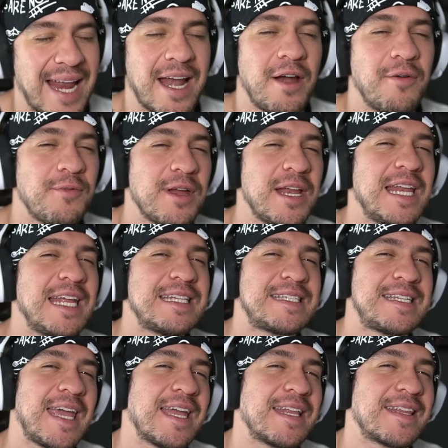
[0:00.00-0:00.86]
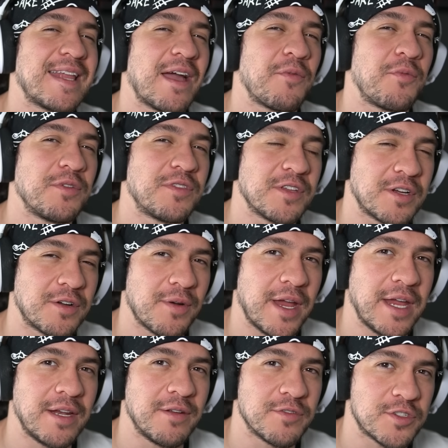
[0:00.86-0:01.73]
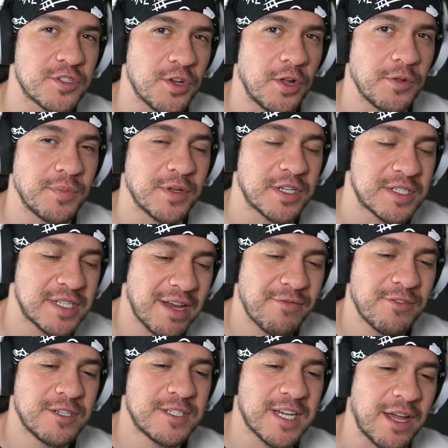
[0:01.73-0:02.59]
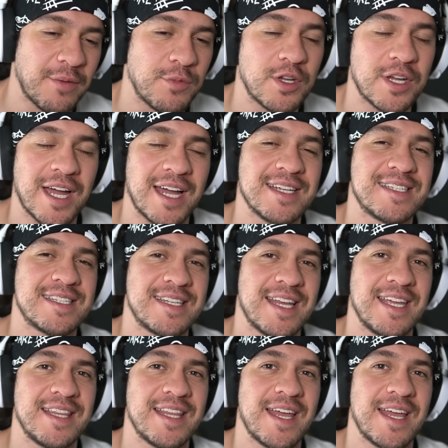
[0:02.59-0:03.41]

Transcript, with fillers: And I really take that with a grain of salt, because every time you guys say